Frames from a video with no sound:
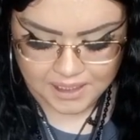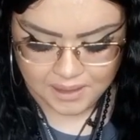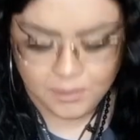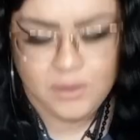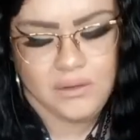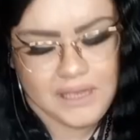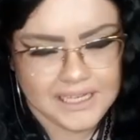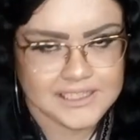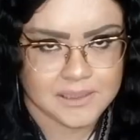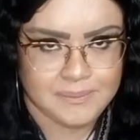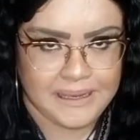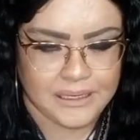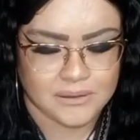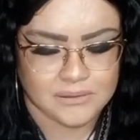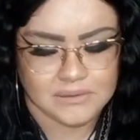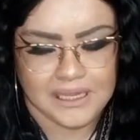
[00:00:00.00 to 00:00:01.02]
Well, it's a
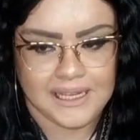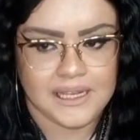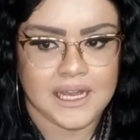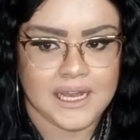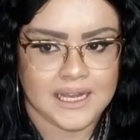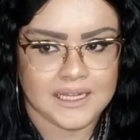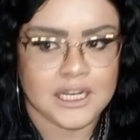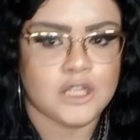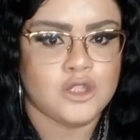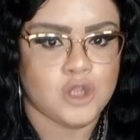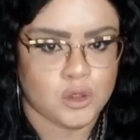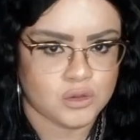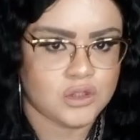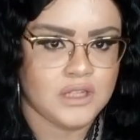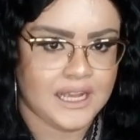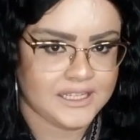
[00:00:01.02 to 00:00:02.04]
male, like an
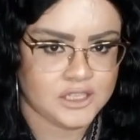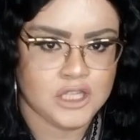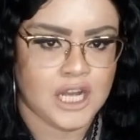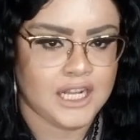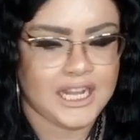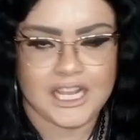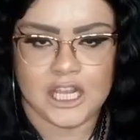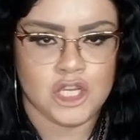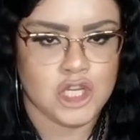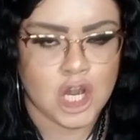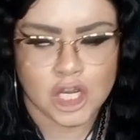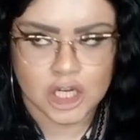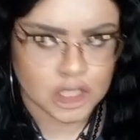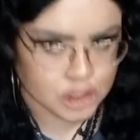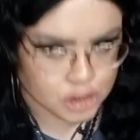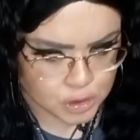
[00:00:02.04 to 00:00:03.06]
adult. Like, it's not like a
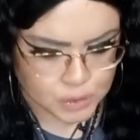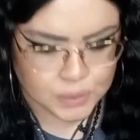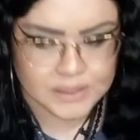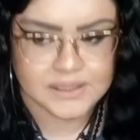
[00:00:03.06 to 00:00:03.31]
younger dude.